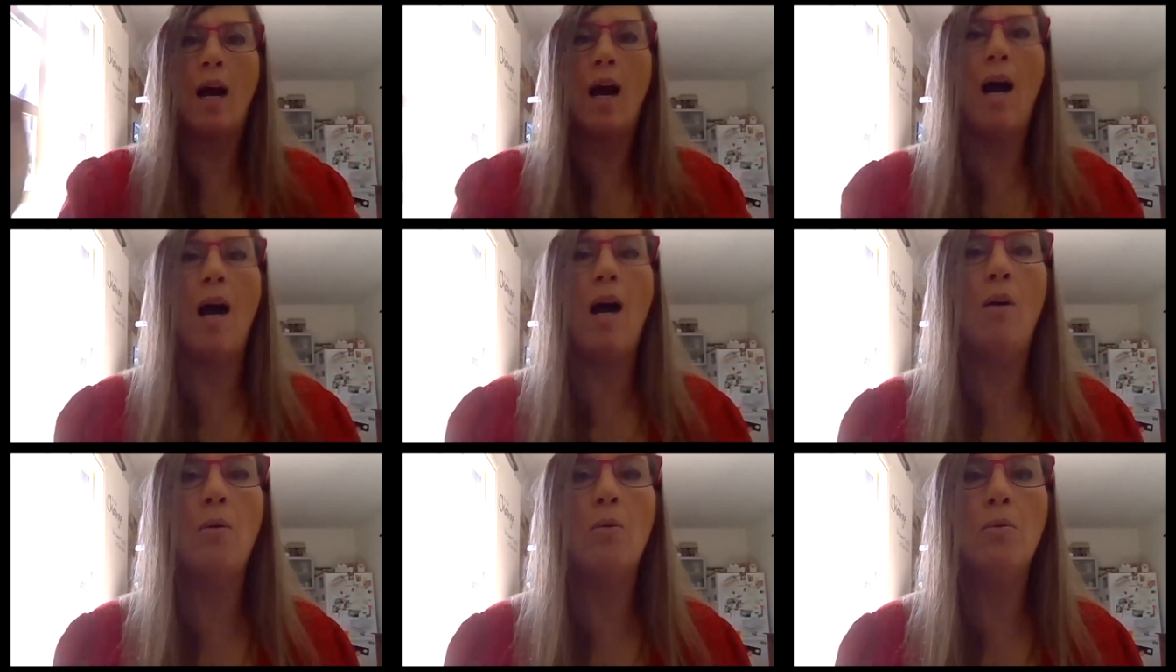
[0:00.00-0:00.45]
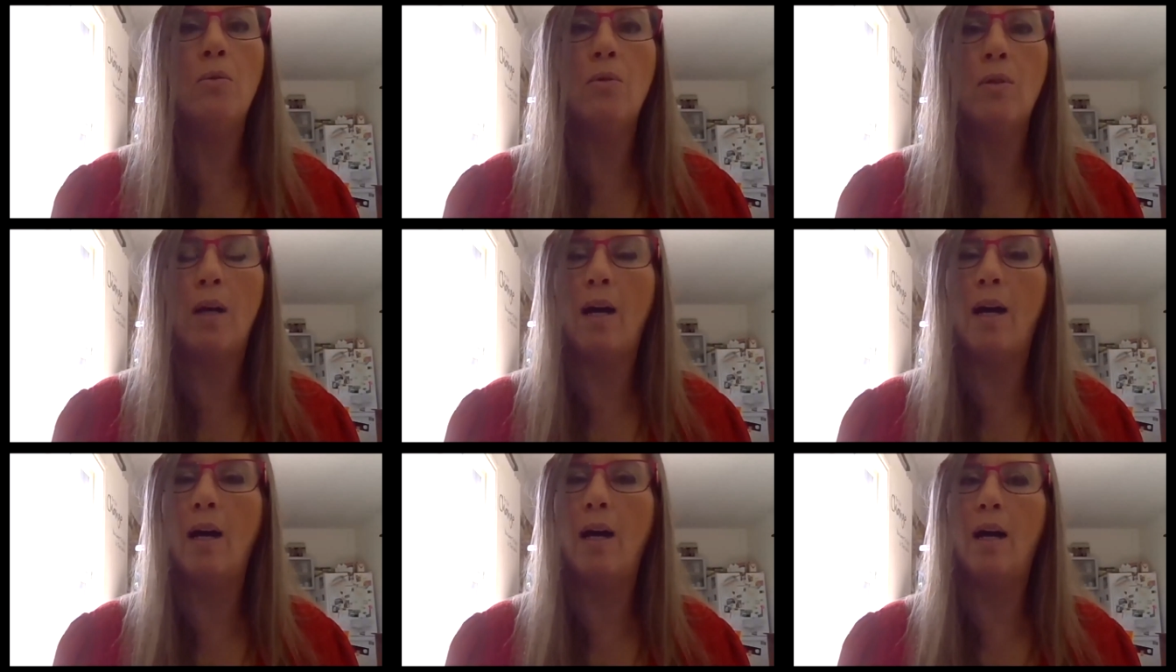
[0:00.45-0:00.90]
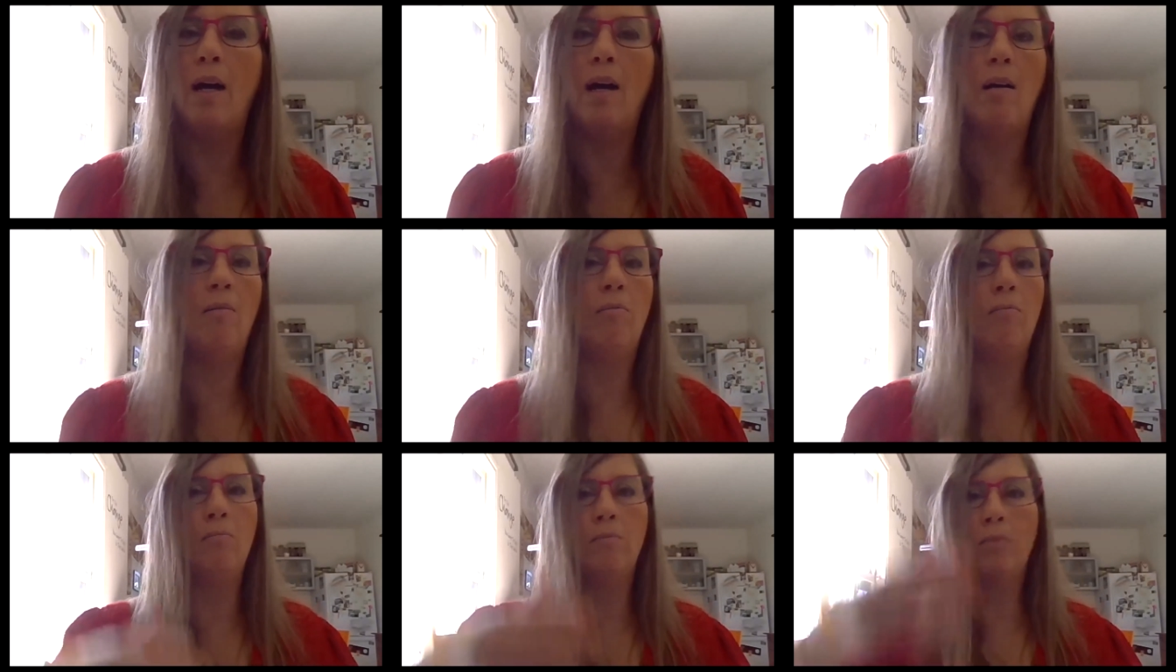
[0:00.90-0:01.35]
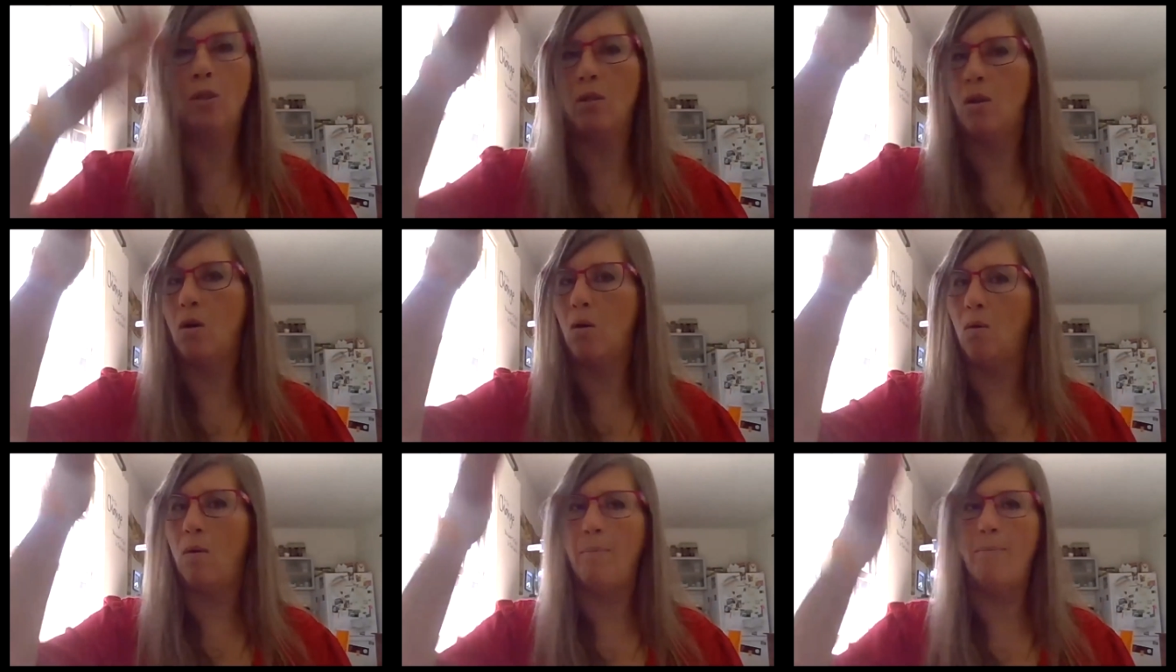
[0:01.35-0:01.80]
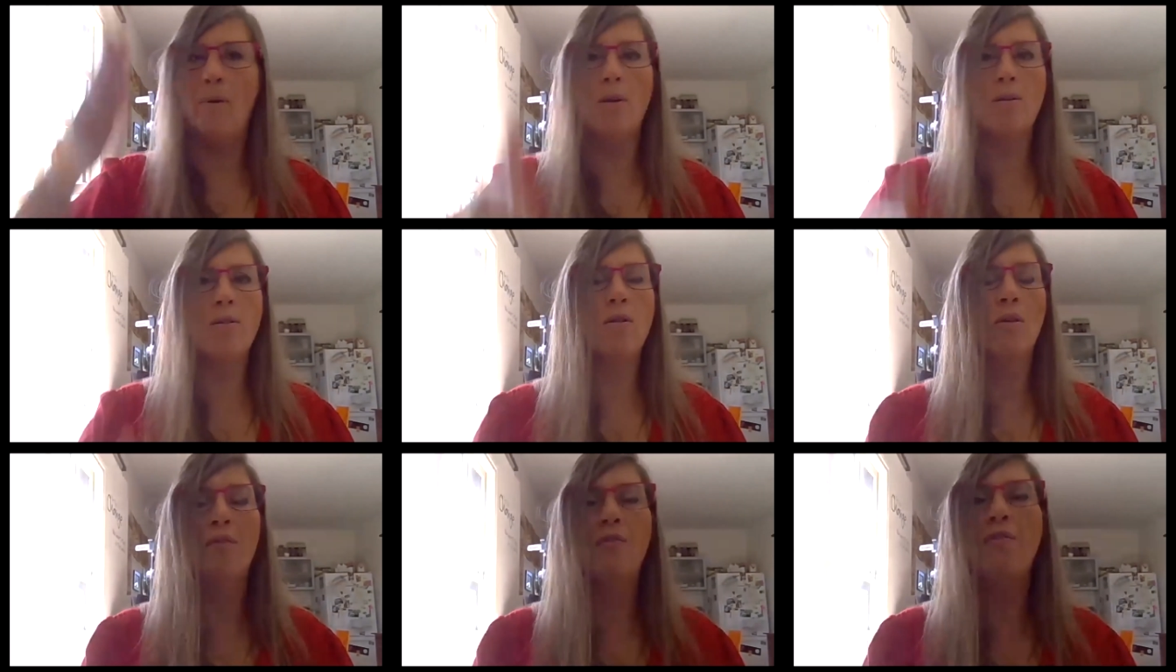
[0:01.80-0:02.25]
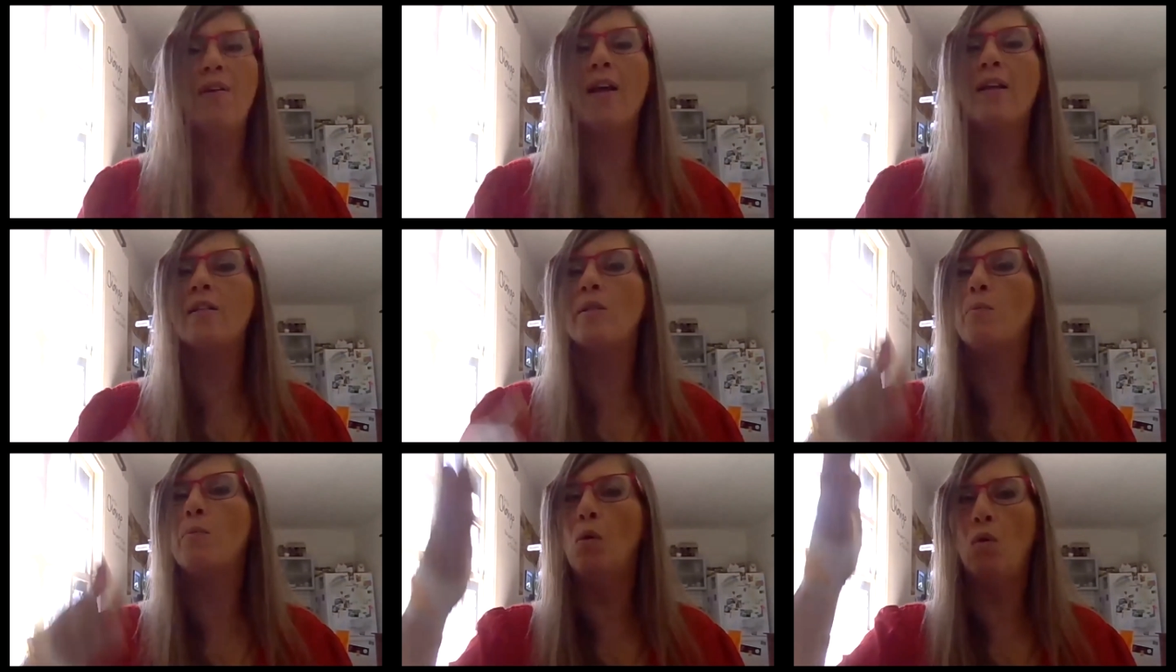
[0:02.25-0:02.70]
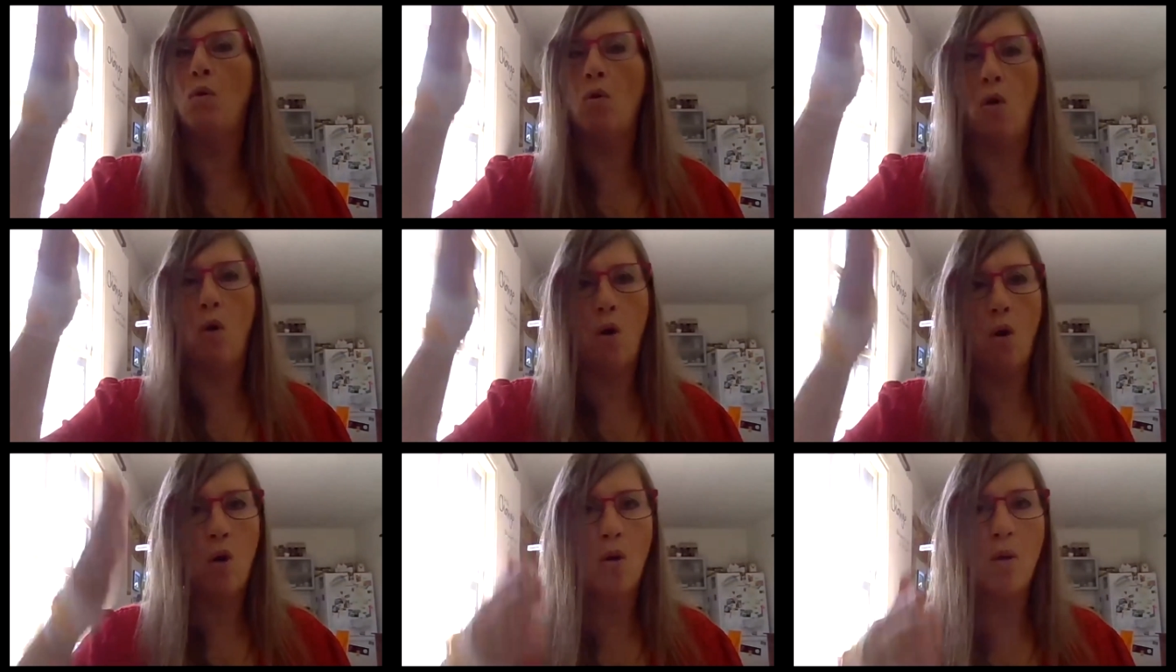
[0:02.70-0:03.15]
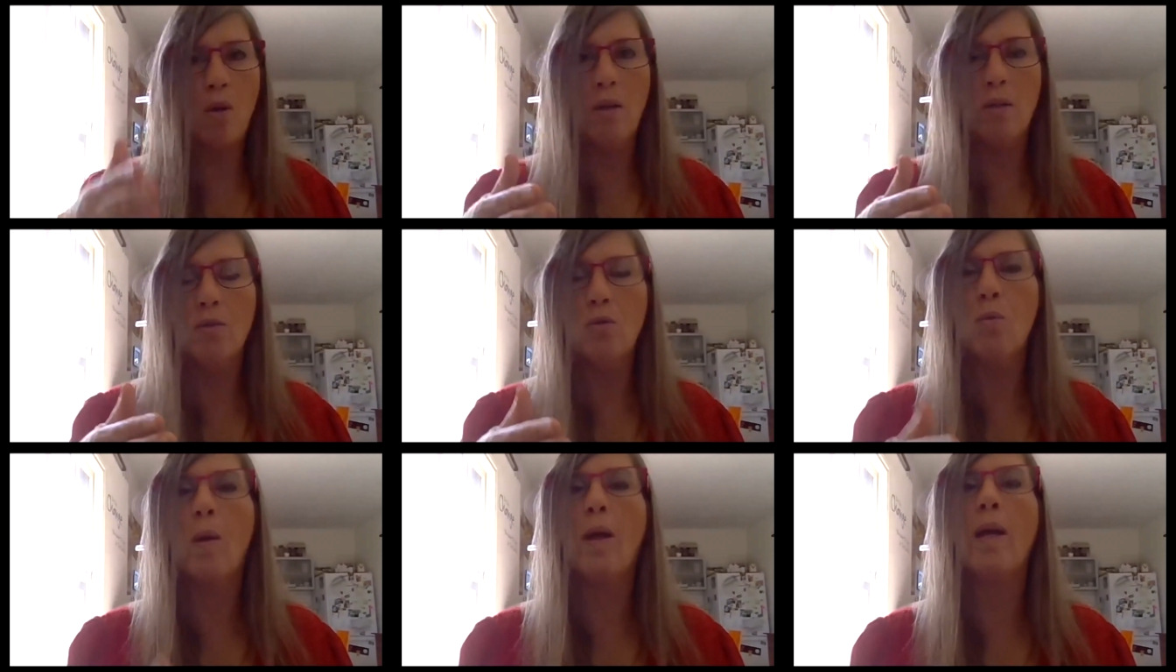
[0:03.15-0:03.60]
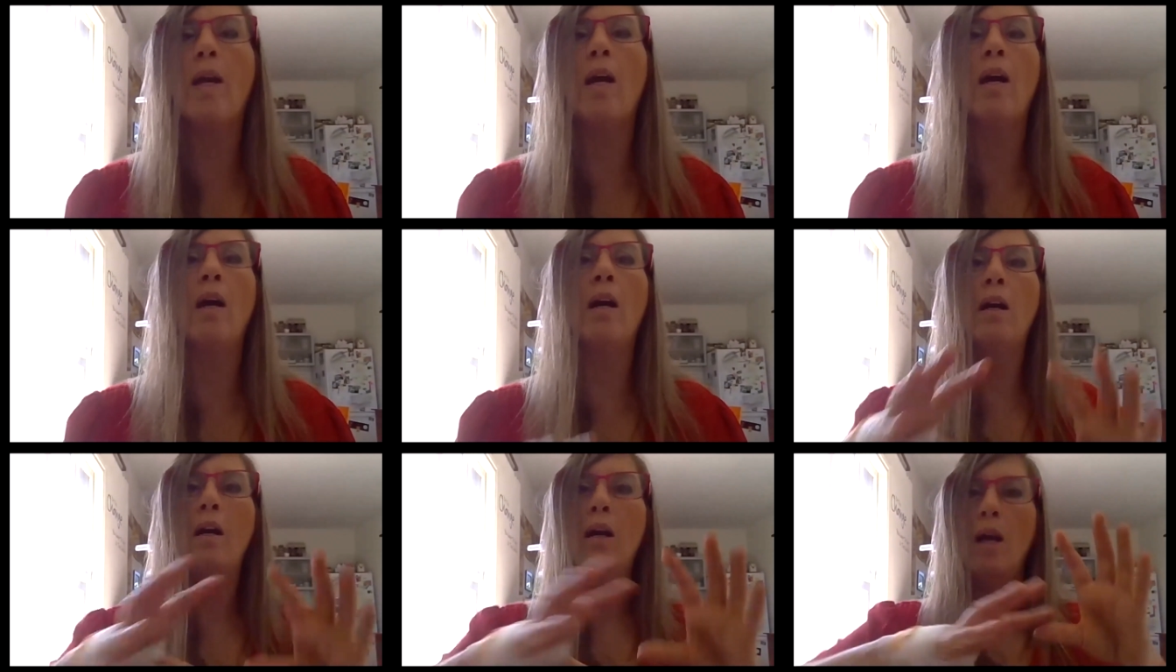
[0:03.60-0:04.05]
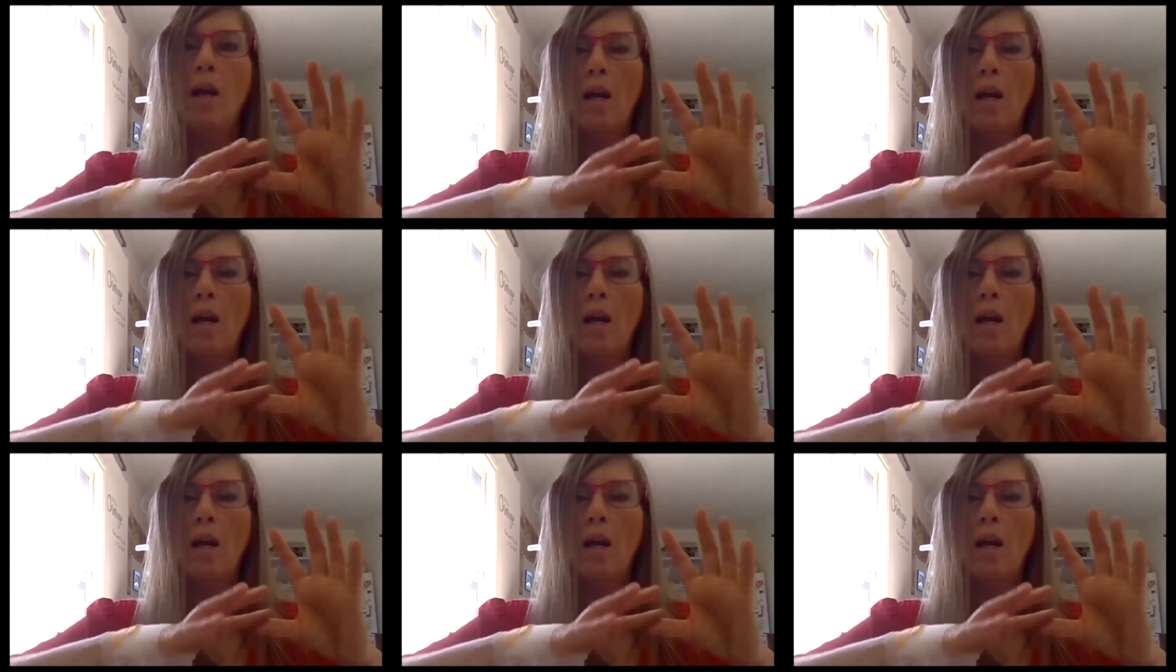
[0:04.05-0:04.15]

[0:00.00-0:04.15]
out post on Facebook or on Twitter.